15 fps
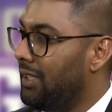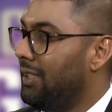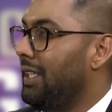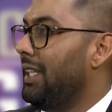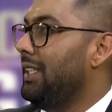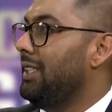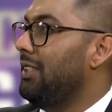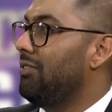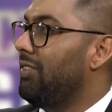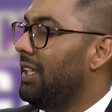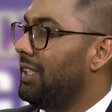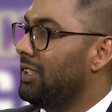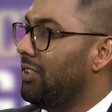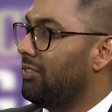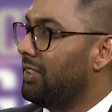then the
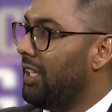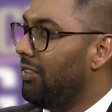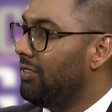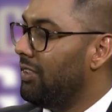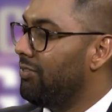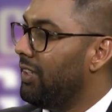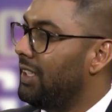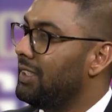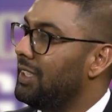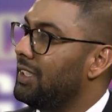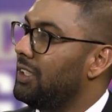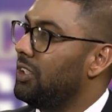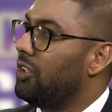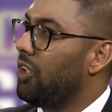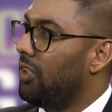defense of self-defense is
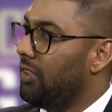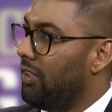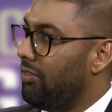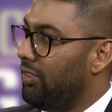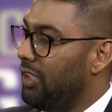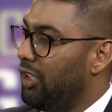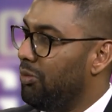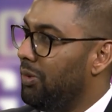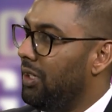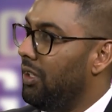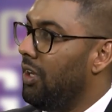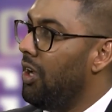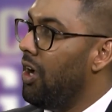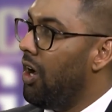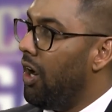not available.
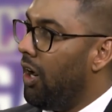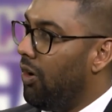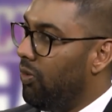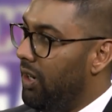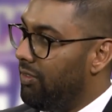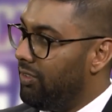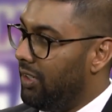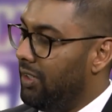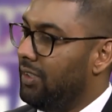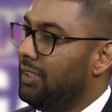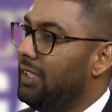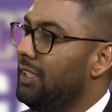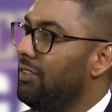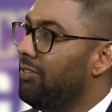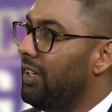However, the
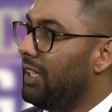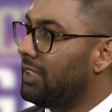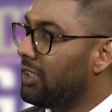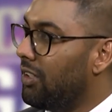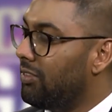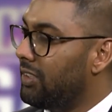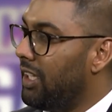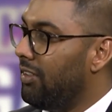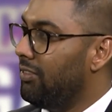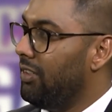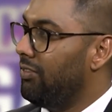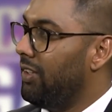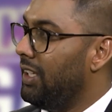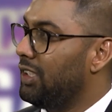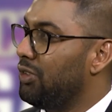defense of
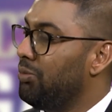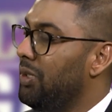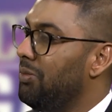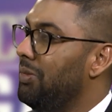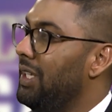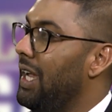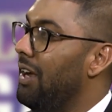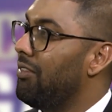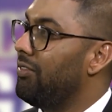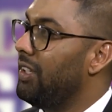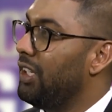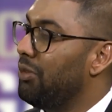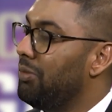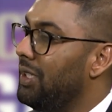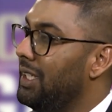self-defense may be
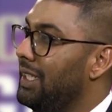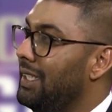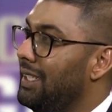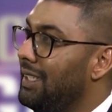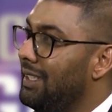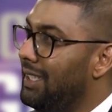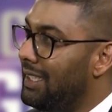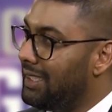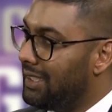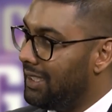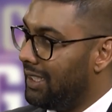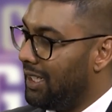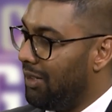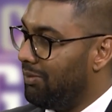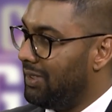available in these
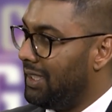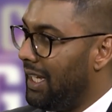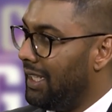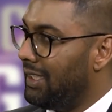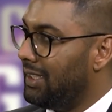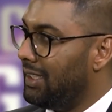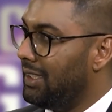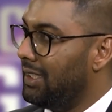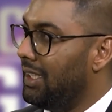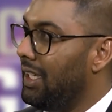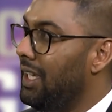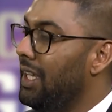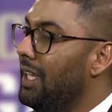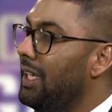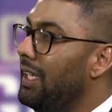circumstances,
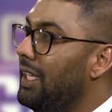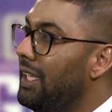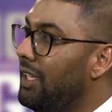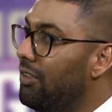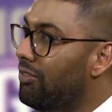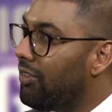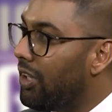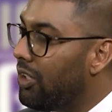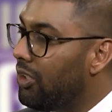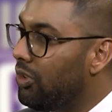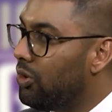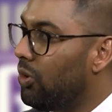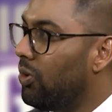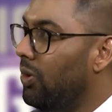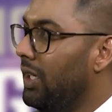even
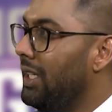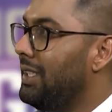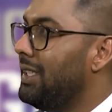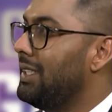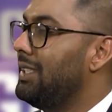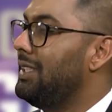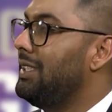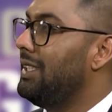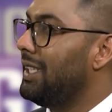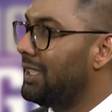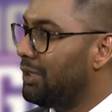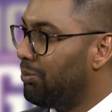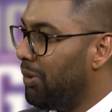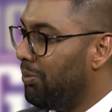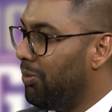though it is
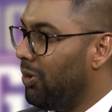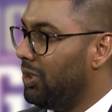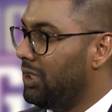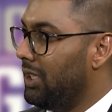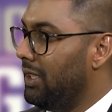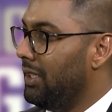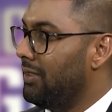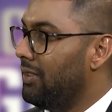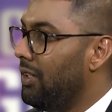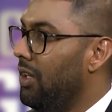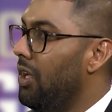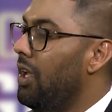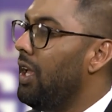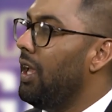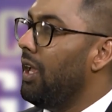disproportionate.
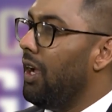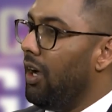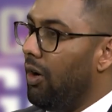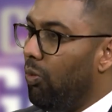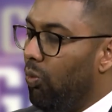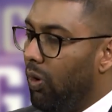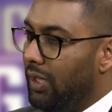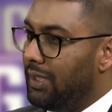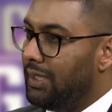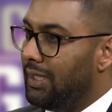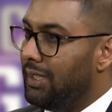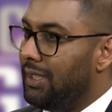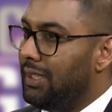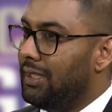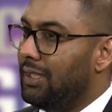Once it
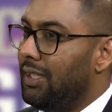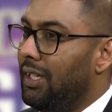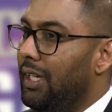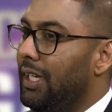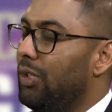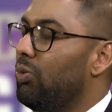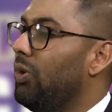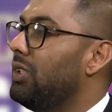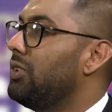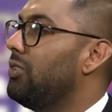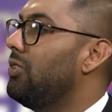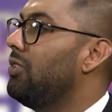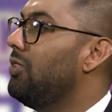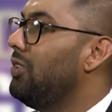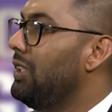is, it was
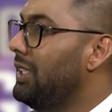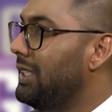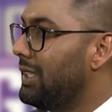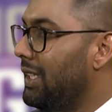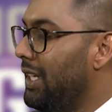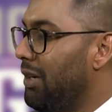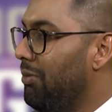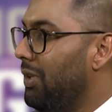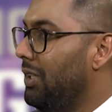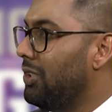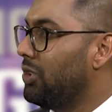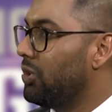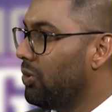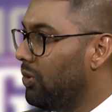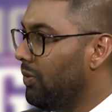reasonable.
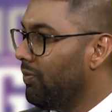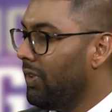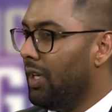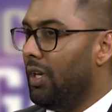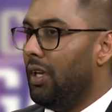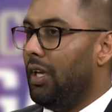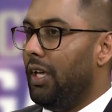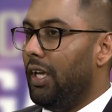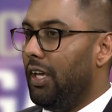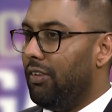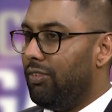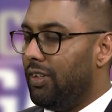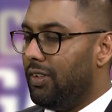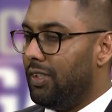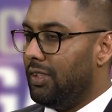So, if
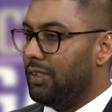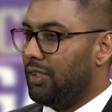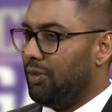it is,